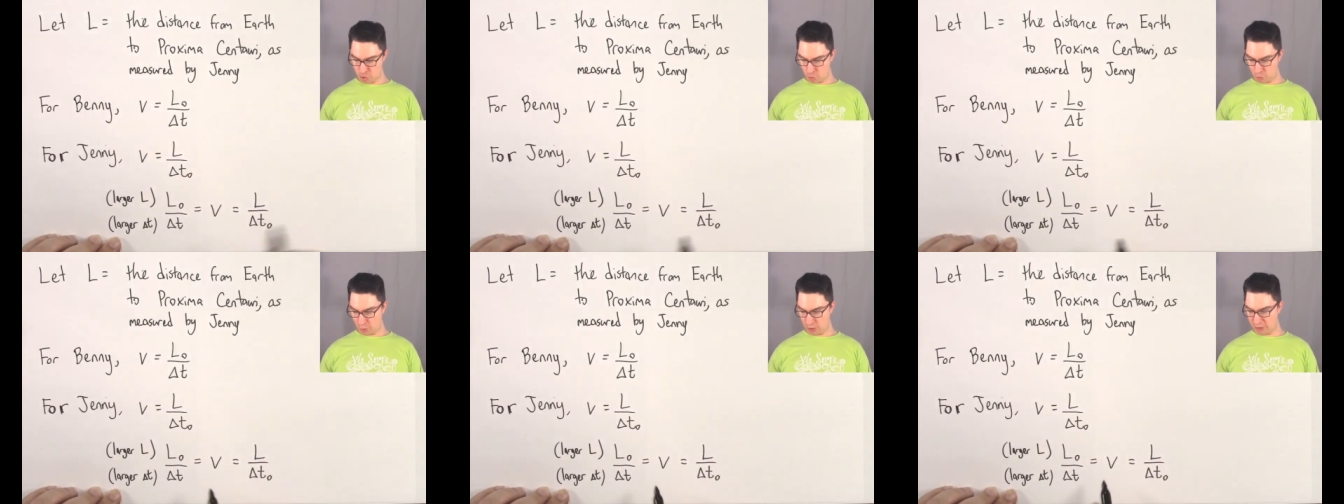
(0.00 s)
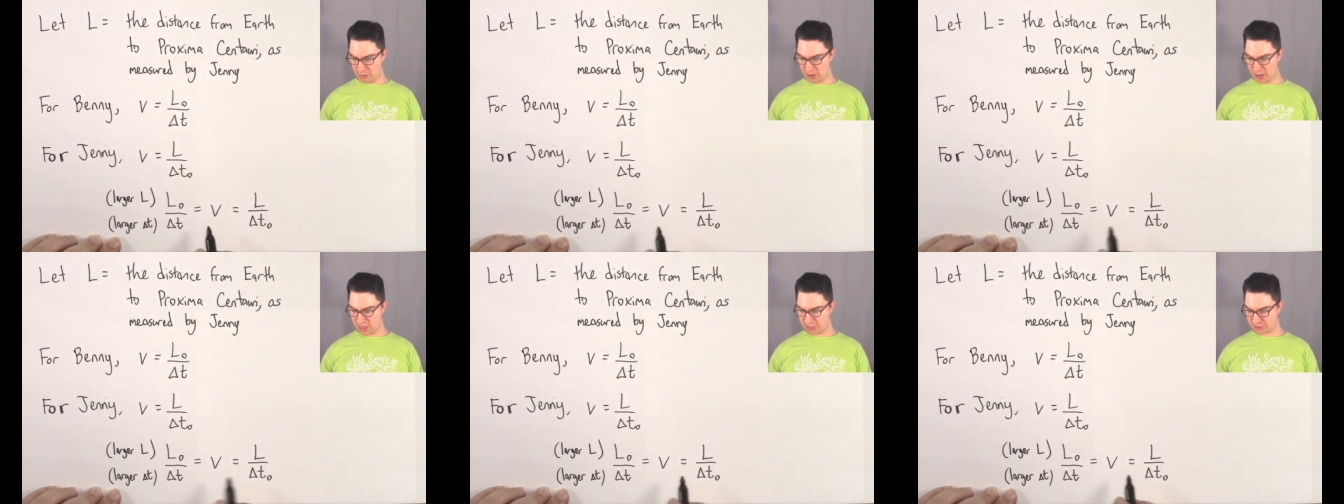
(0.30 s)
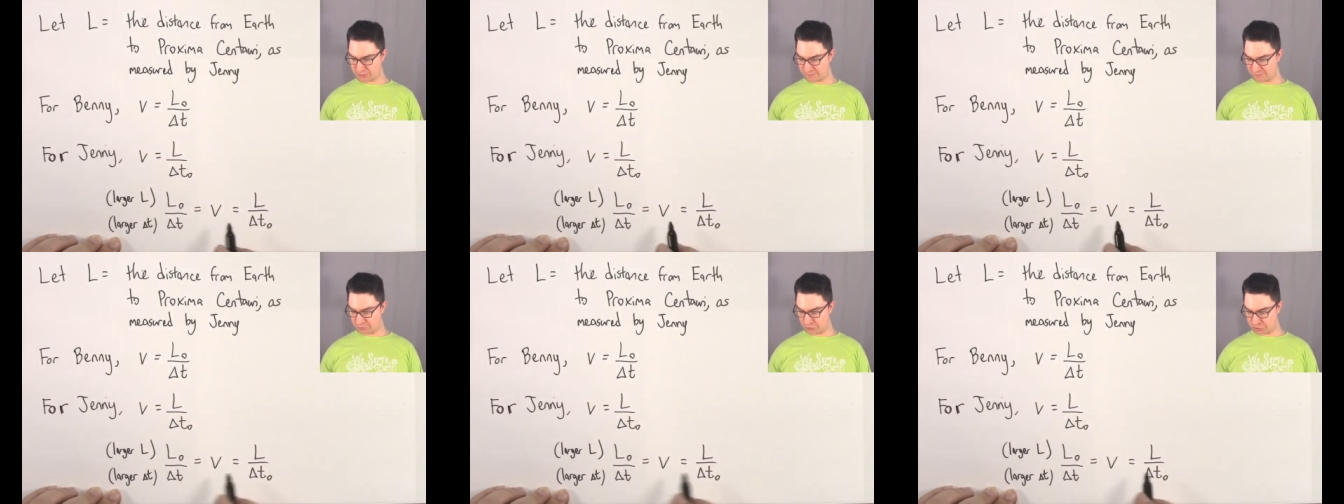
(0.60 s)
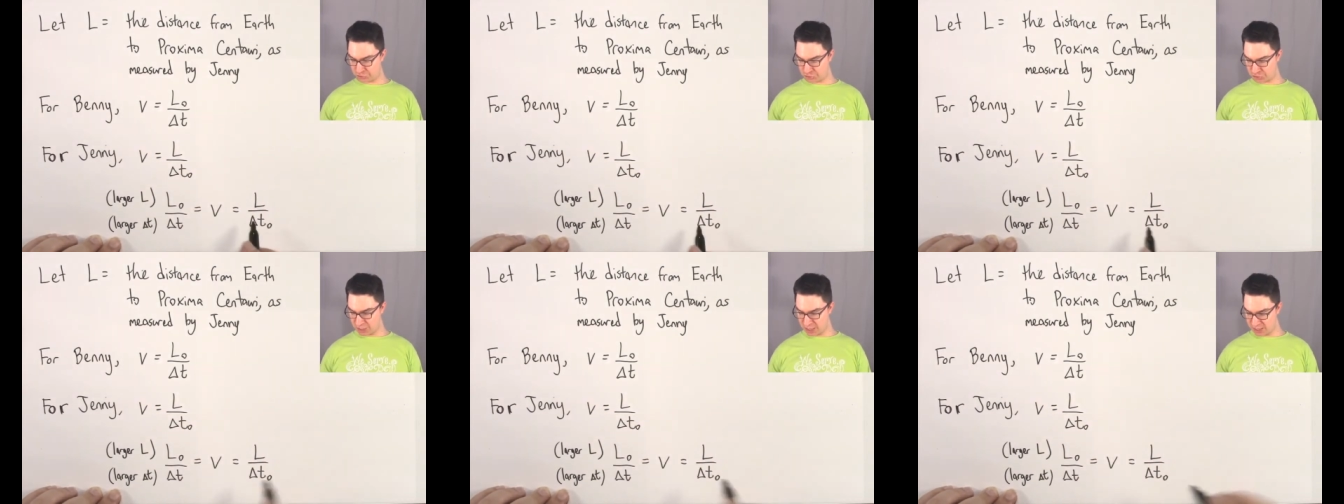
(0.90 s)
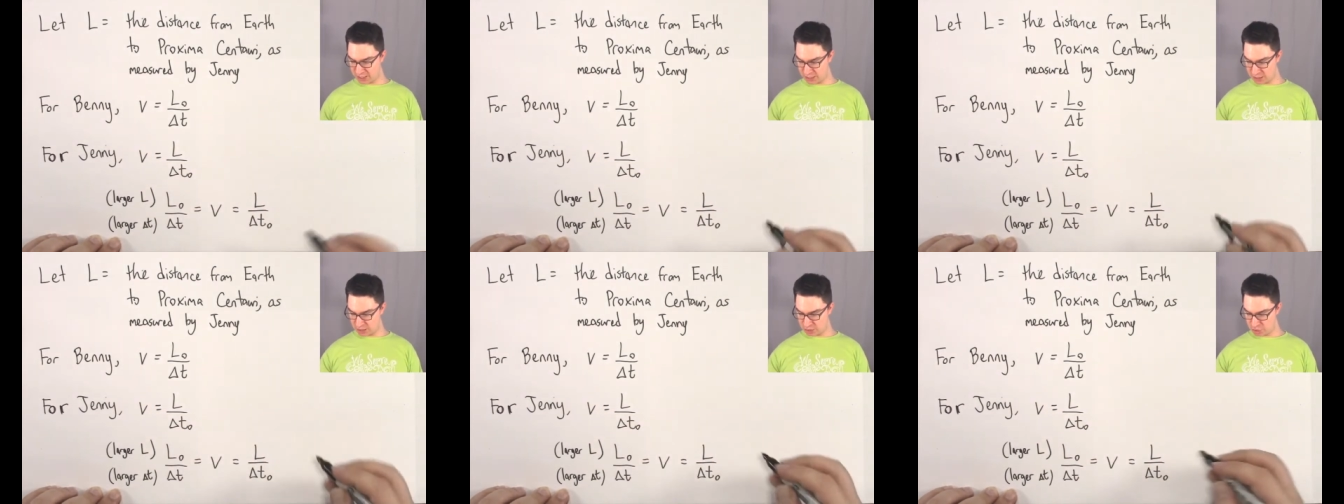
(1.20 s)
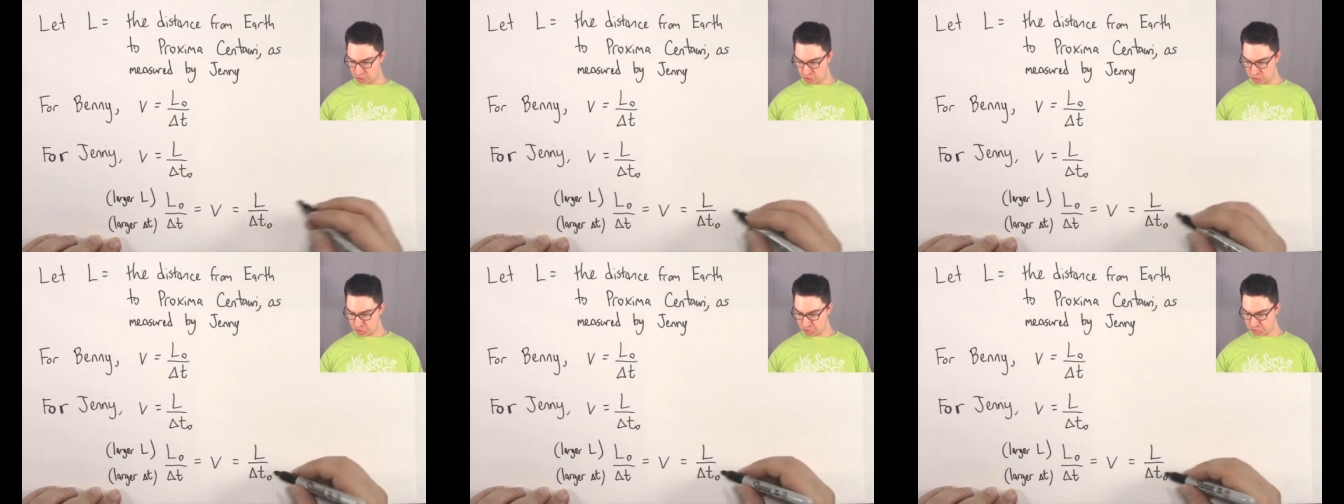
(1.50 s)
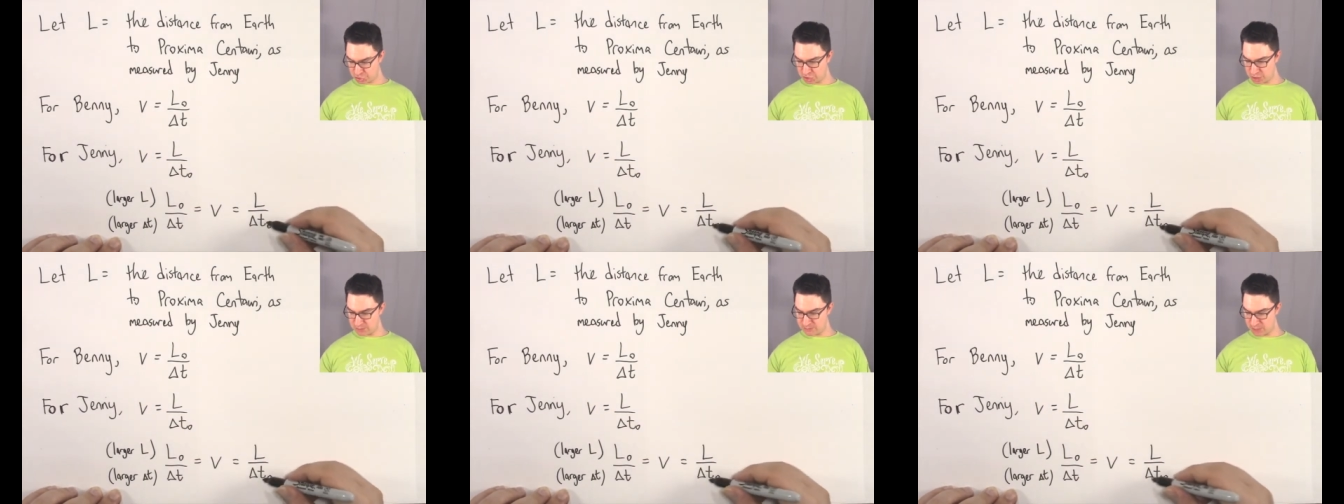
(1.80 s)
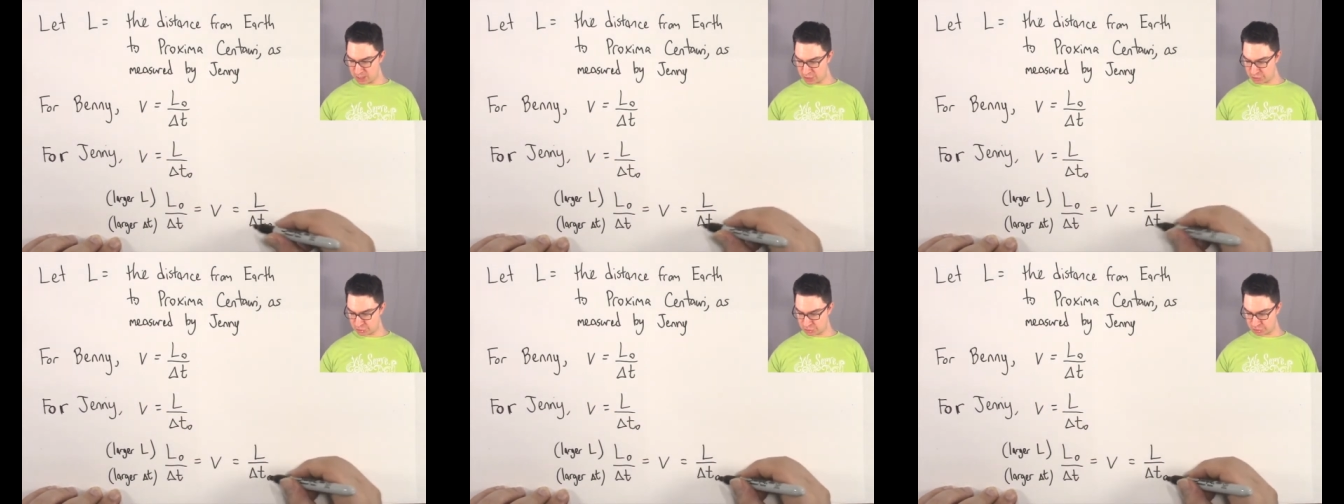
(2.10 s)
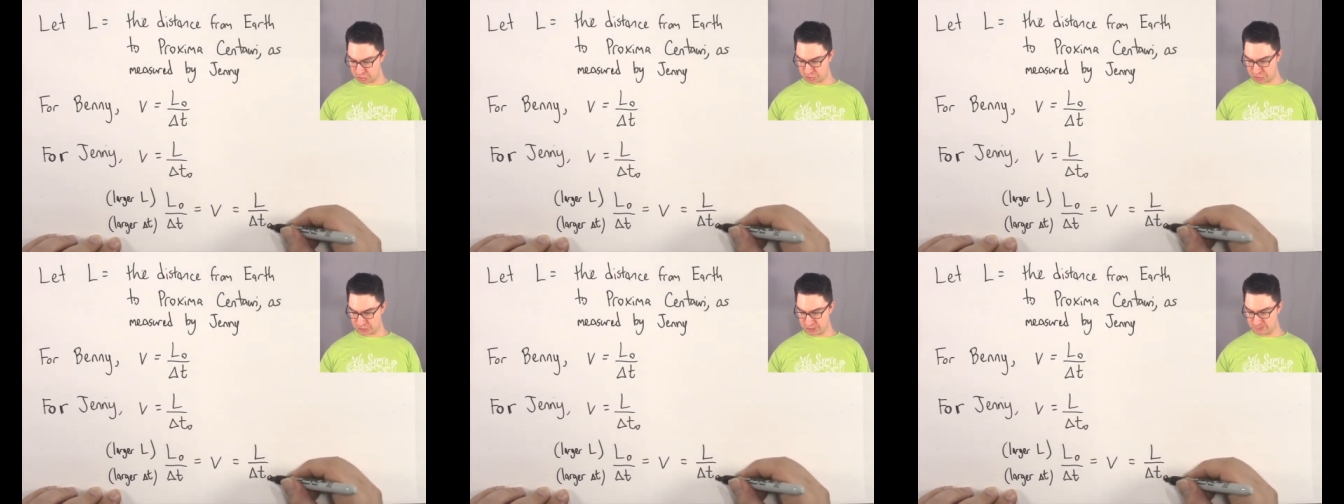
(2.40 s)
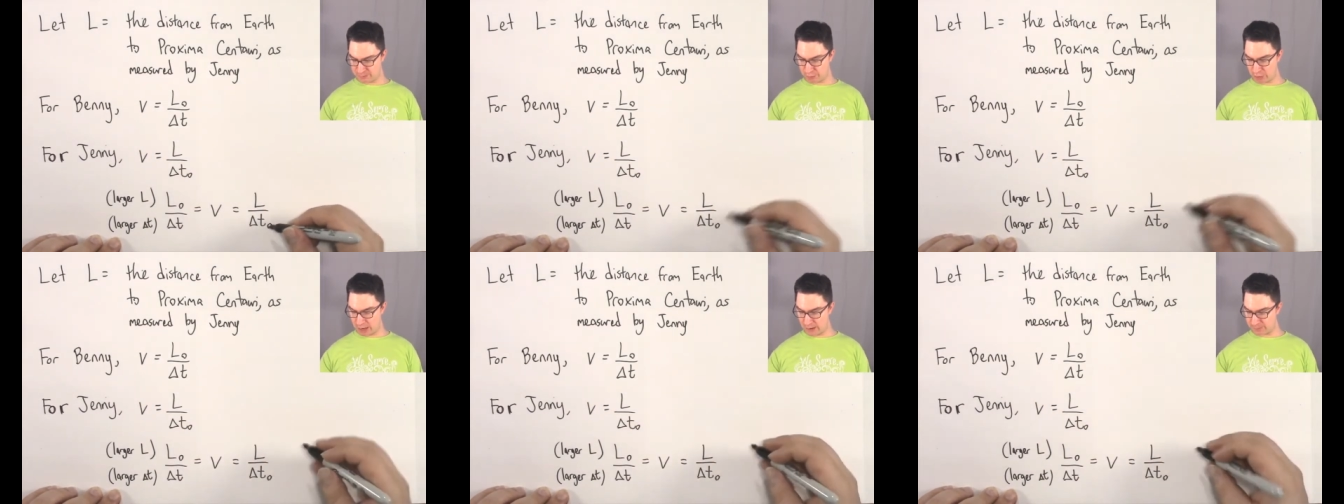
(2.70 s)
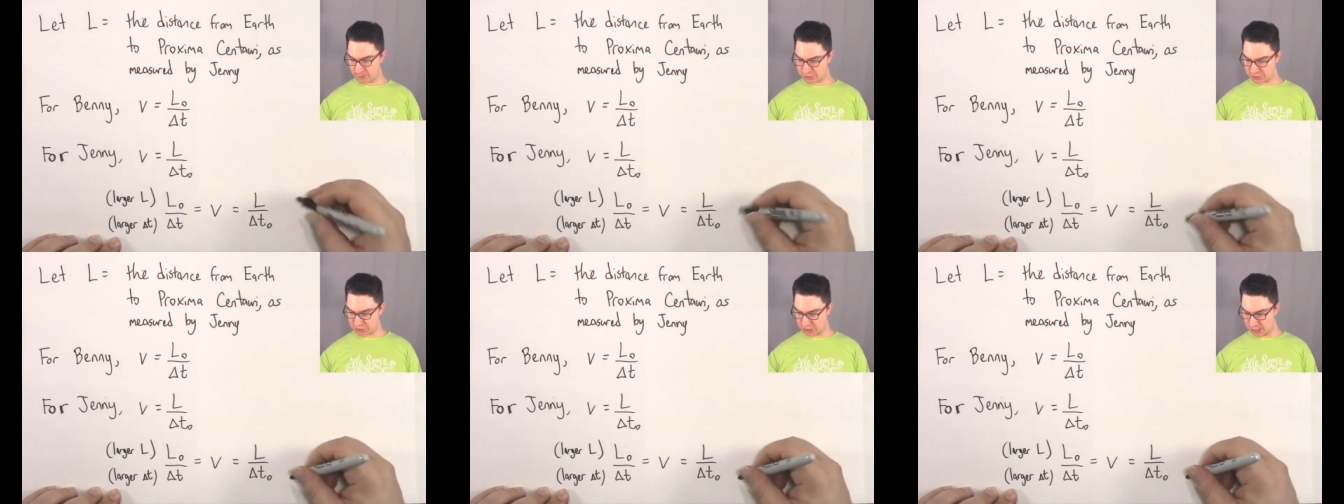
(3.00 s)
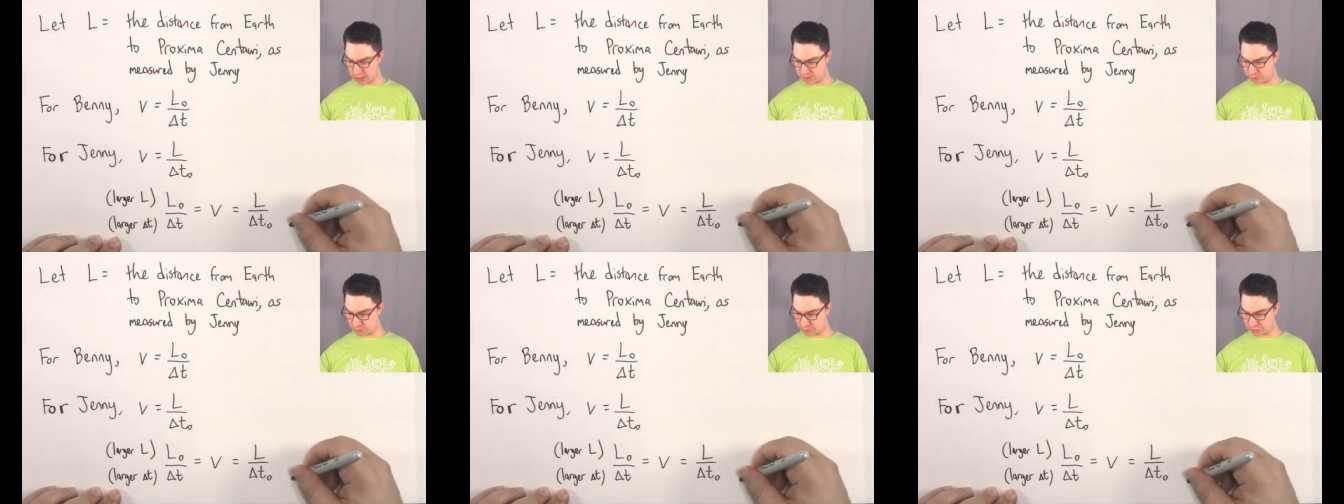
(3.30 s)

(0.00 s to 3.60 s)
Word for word: Whereas for Jenny, she measures the proper time,